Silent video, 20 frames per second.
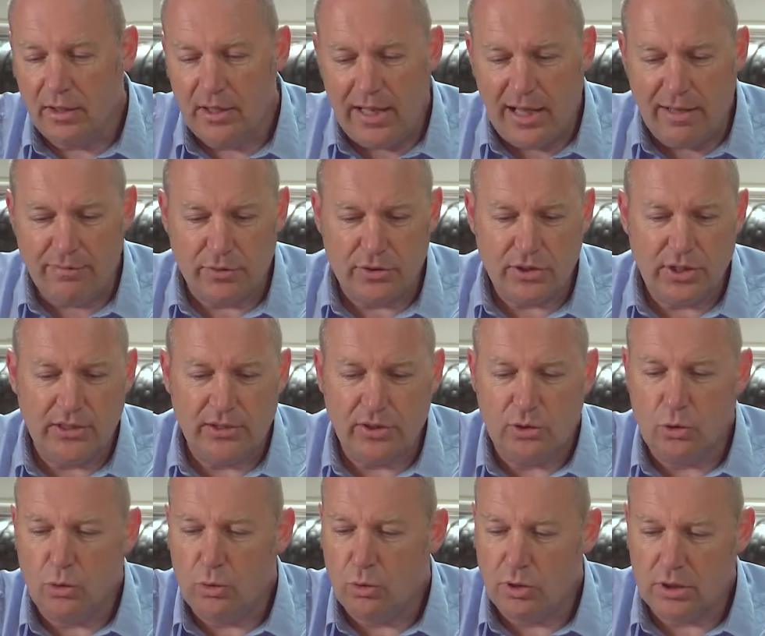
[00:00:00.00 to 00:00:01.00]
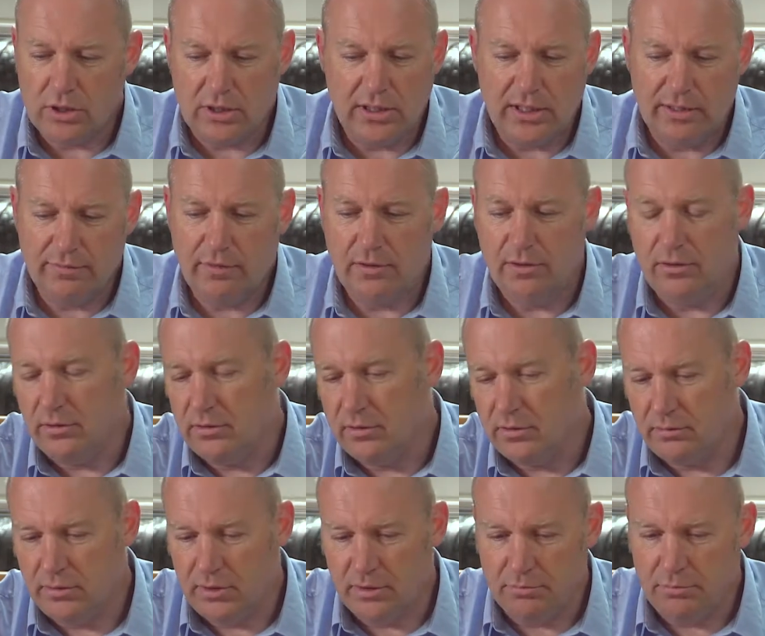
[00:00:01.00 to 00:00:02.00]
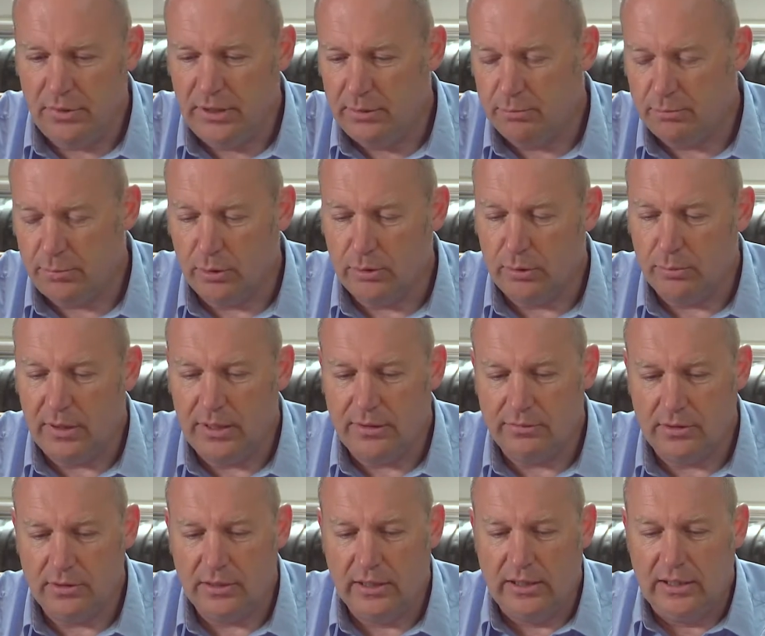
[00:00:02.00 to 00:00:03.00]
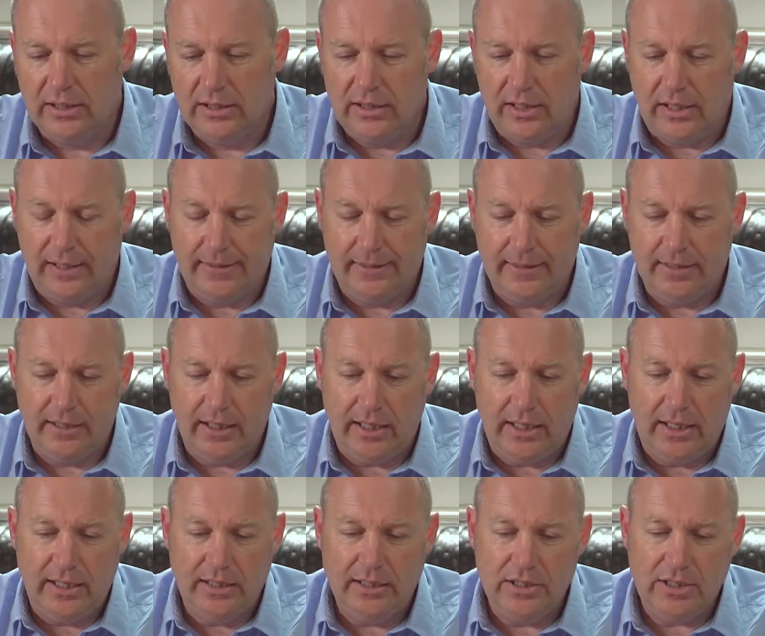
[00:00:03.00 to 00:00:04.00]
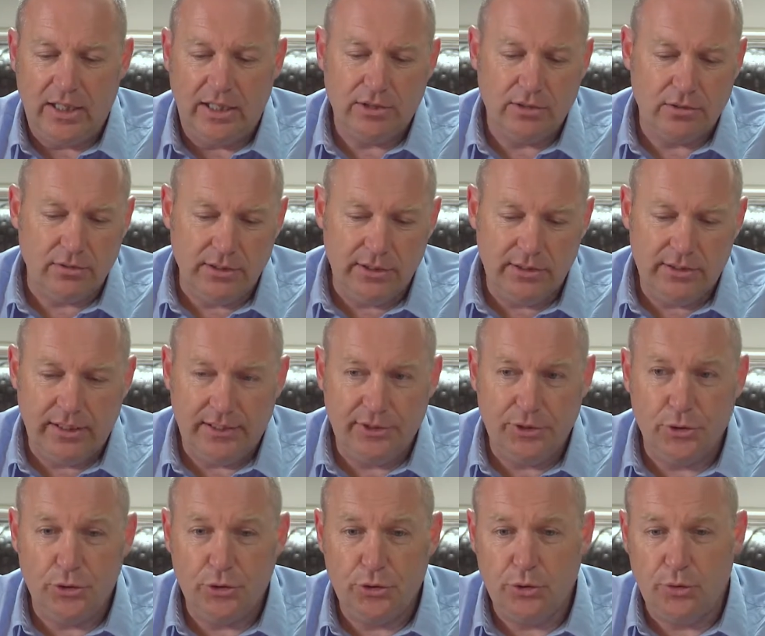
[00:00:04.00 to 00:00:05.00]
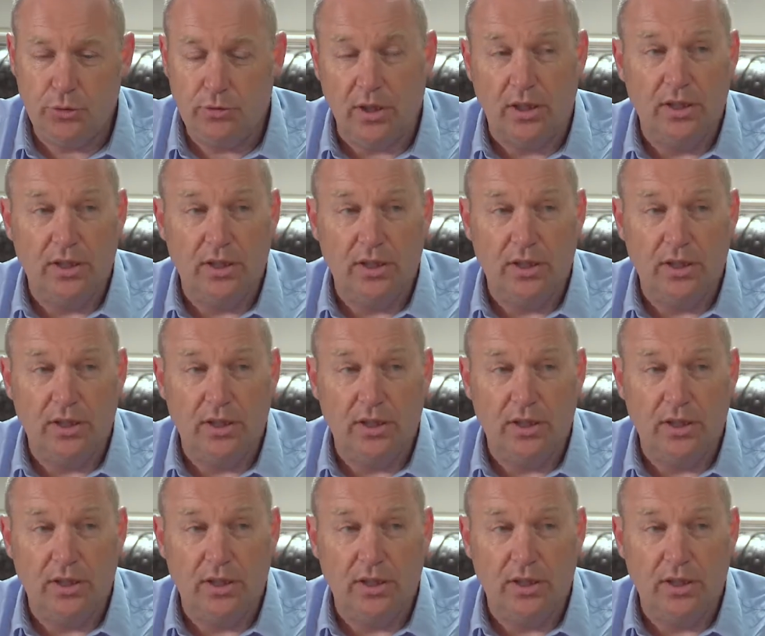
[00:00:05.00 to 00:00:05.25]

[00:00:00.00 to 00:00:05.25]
level, say at the course level or medium program level, it is actually that you should